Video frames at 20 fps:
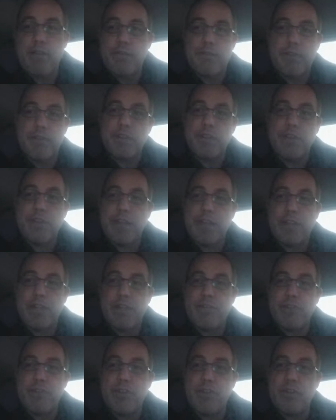I can
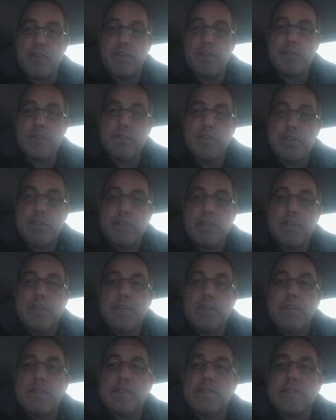never do it.
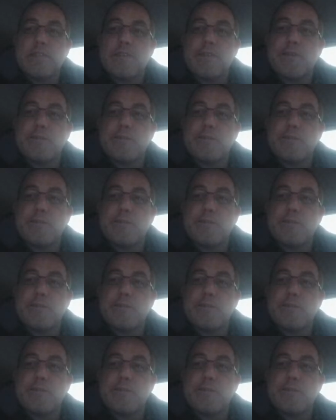So,